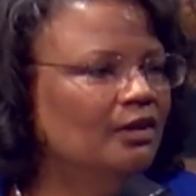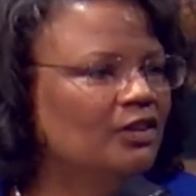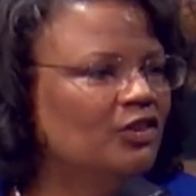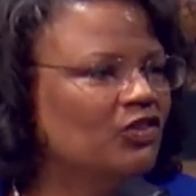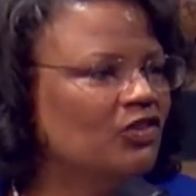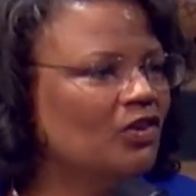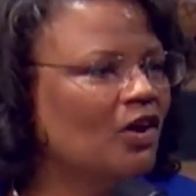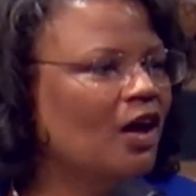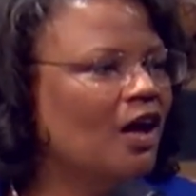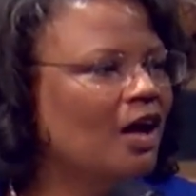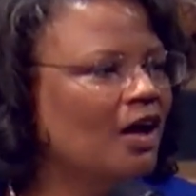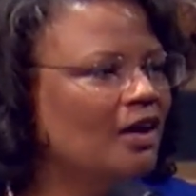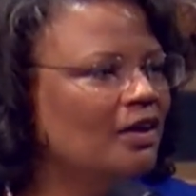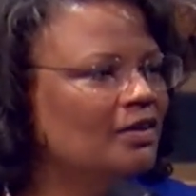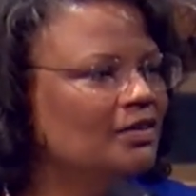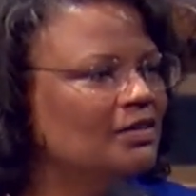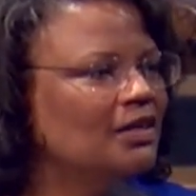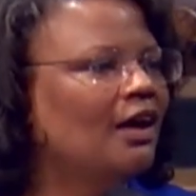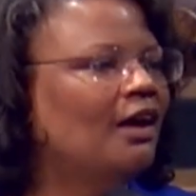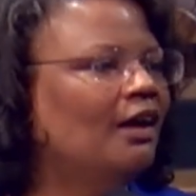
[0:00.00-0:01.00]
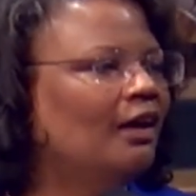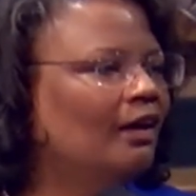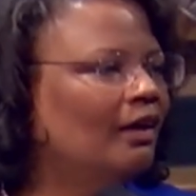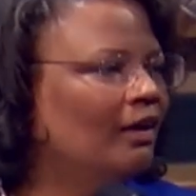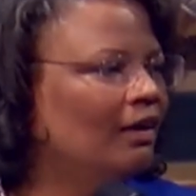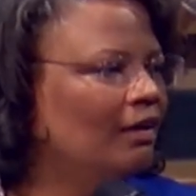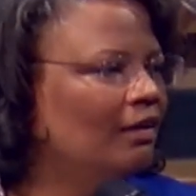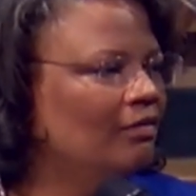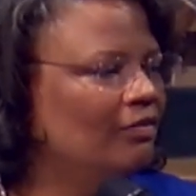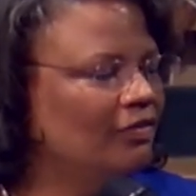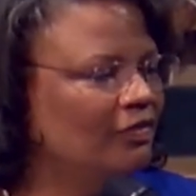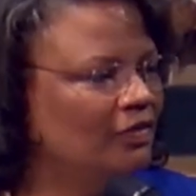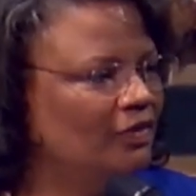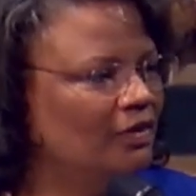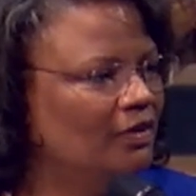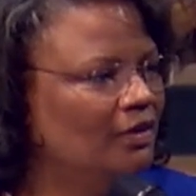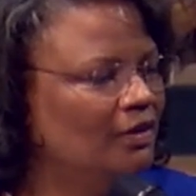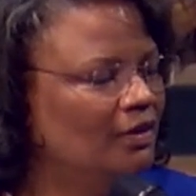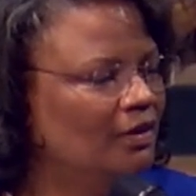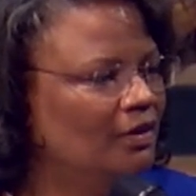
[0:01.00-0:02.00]
The songs of
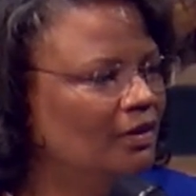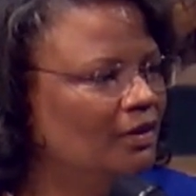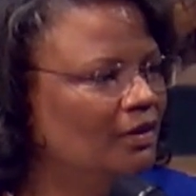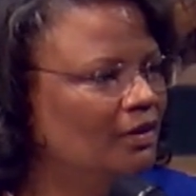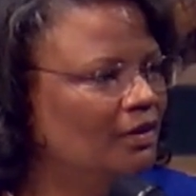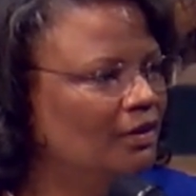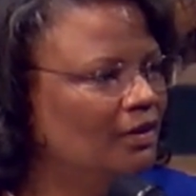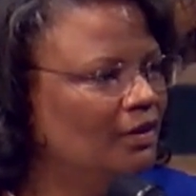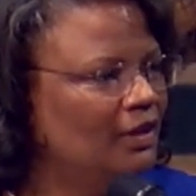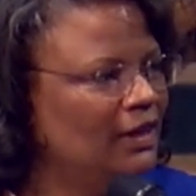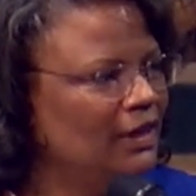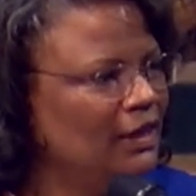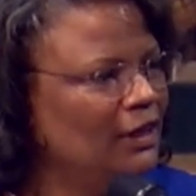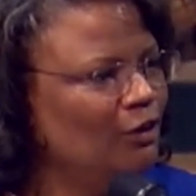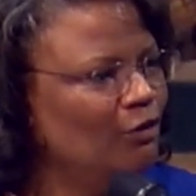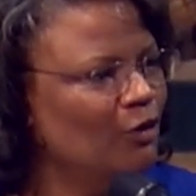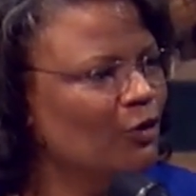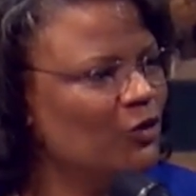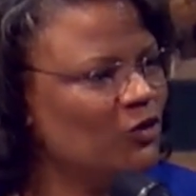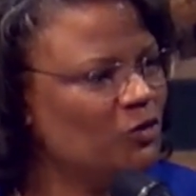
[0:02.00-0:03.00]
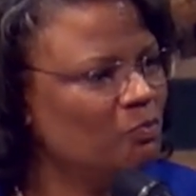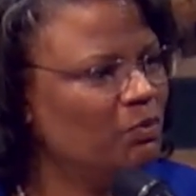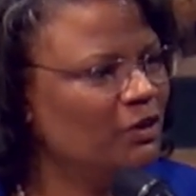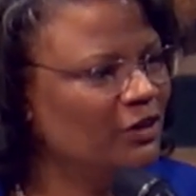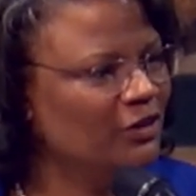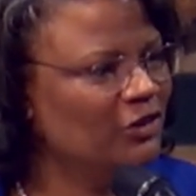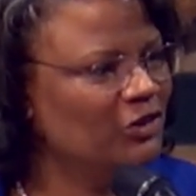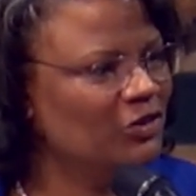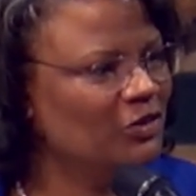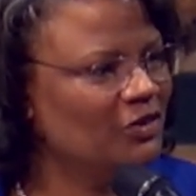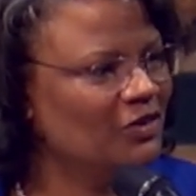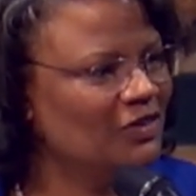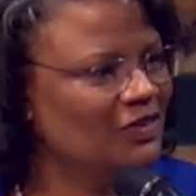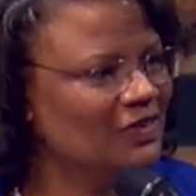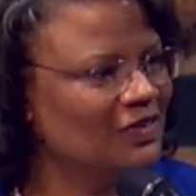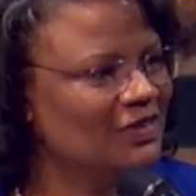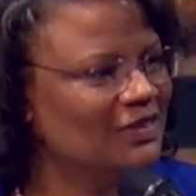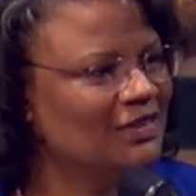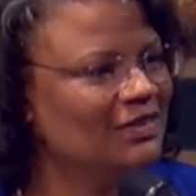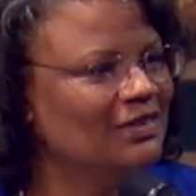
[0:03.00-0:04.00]
the Negro
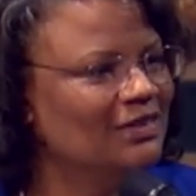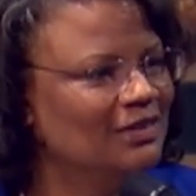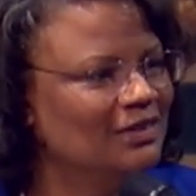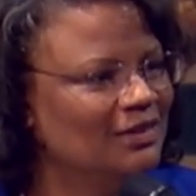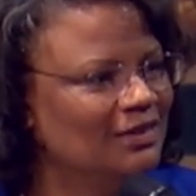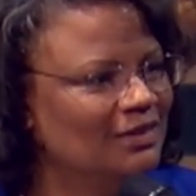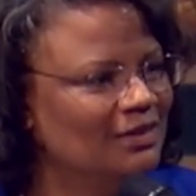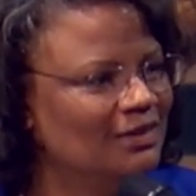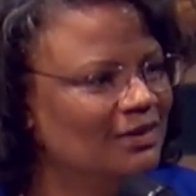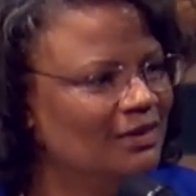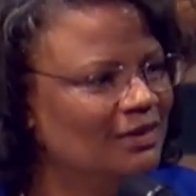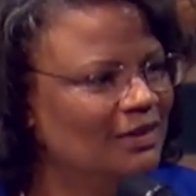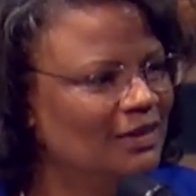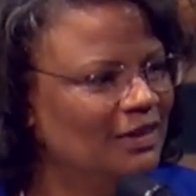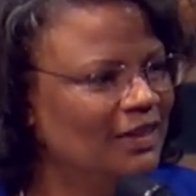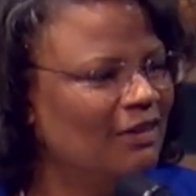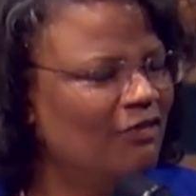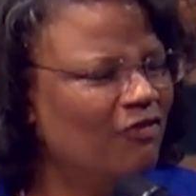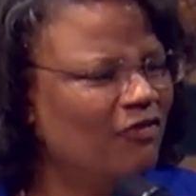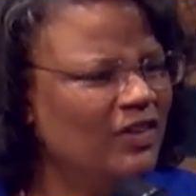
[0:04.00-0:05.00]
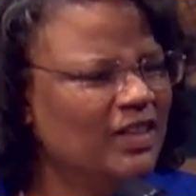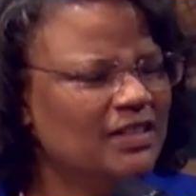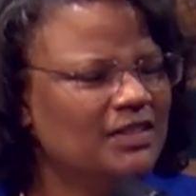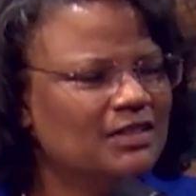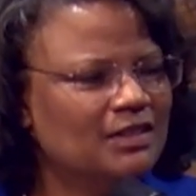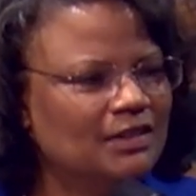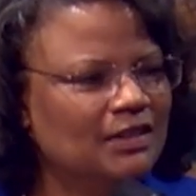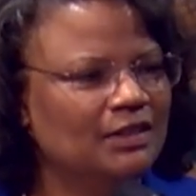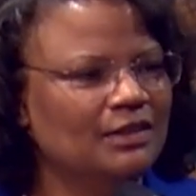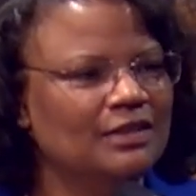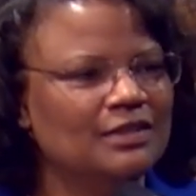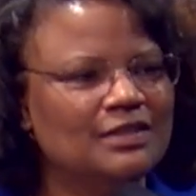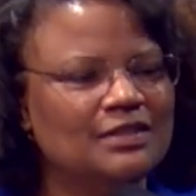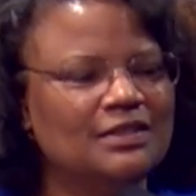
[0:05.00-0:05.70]
spirituals that Fisk